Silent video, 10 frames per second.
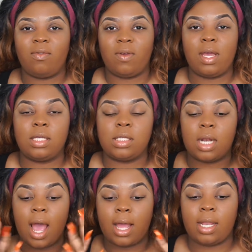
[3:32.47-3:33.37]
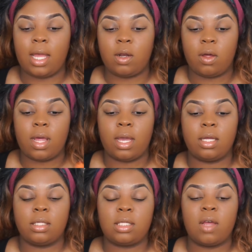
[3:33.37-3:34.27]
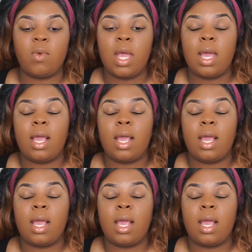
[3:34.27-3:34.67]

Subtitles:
face and highlight and all that good stuff.